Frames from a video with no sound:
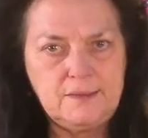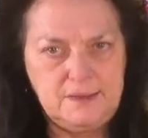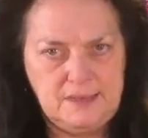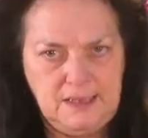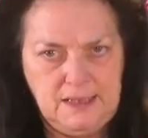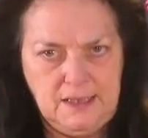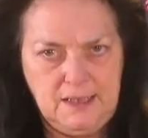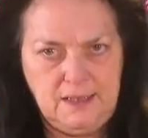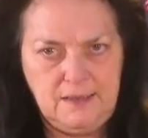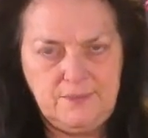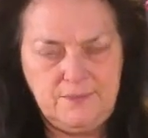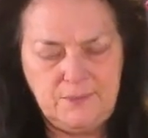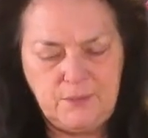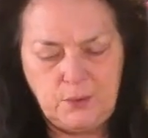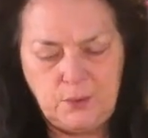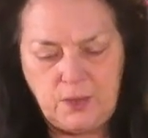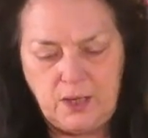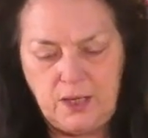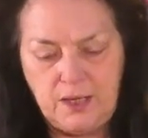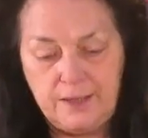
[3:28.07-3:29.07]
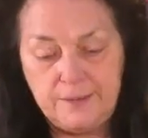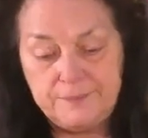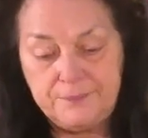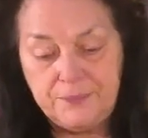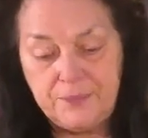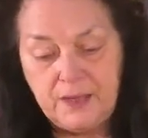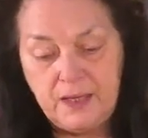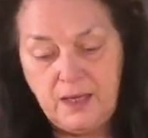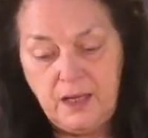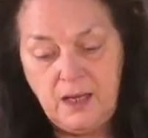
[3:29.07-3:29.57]
thing, okay?
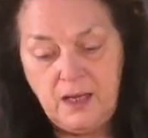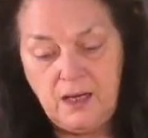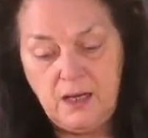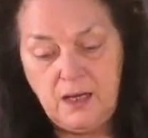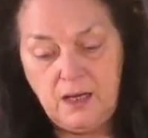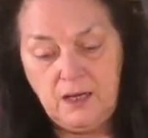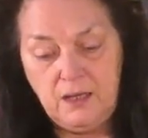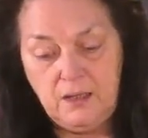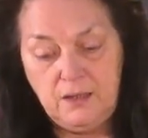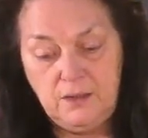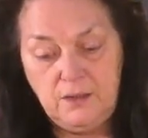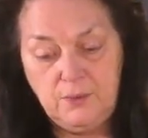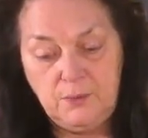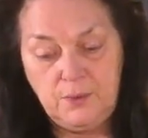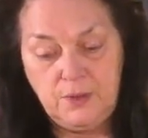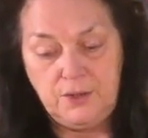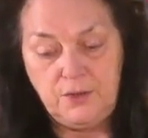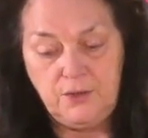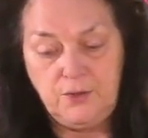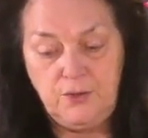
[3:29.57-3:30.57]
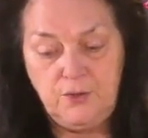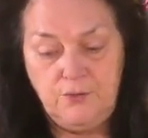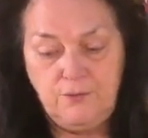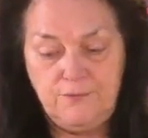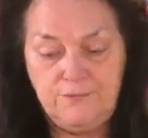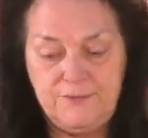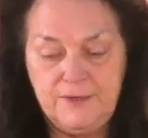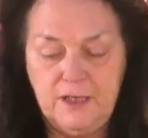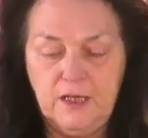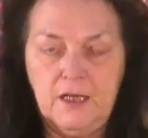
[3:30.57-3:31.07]
Uh, whether you
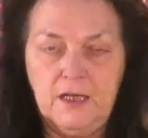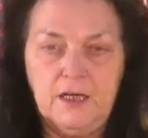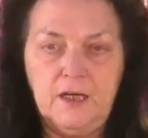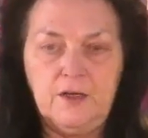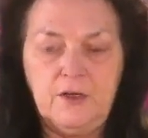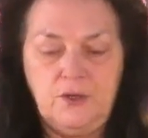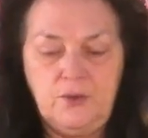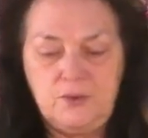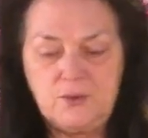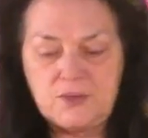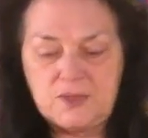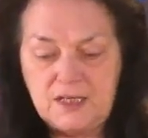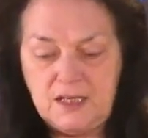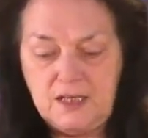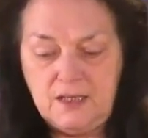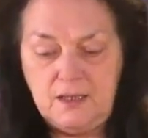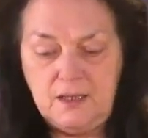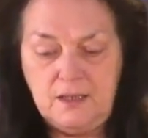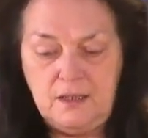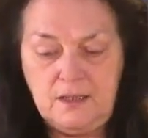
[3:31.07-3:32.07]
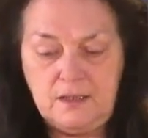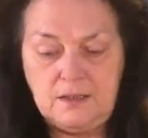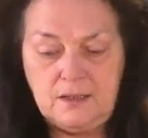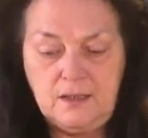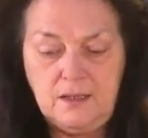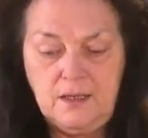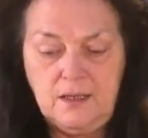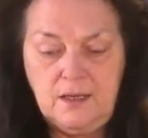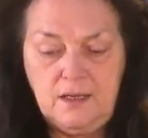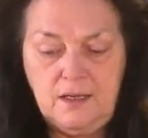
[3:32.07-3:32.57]
feel it, you see it,
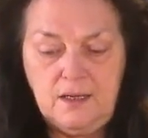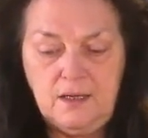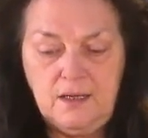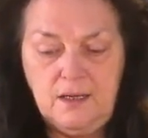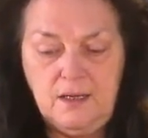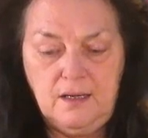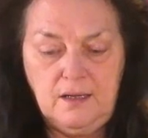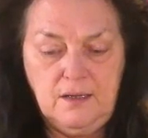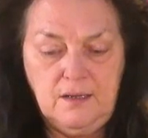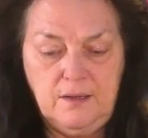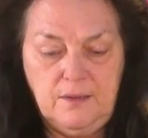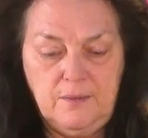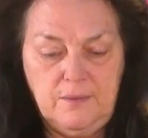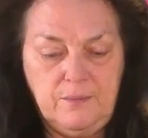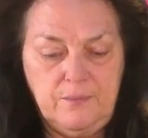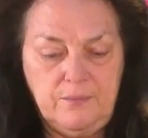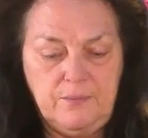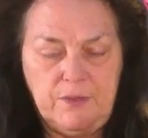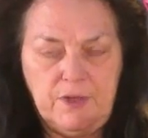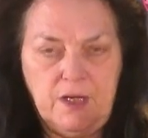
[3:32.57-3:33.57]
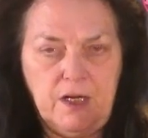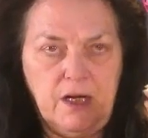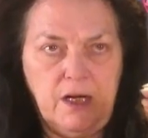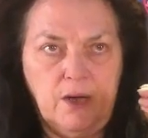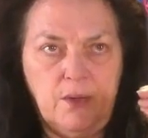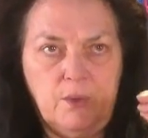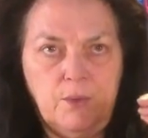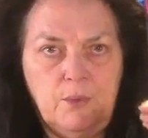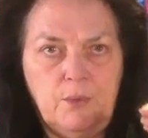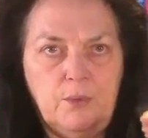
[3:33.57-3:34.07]
um, you
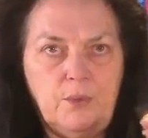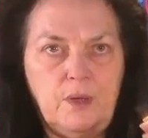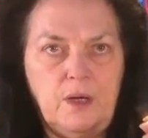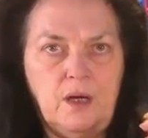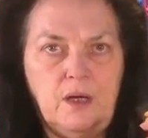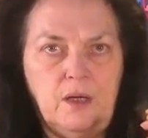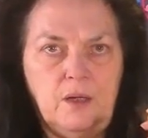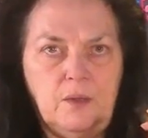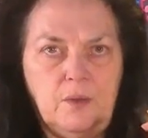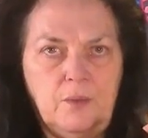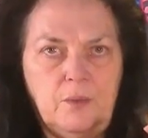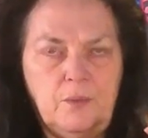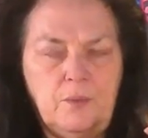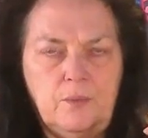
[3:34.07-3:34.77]
know, uh,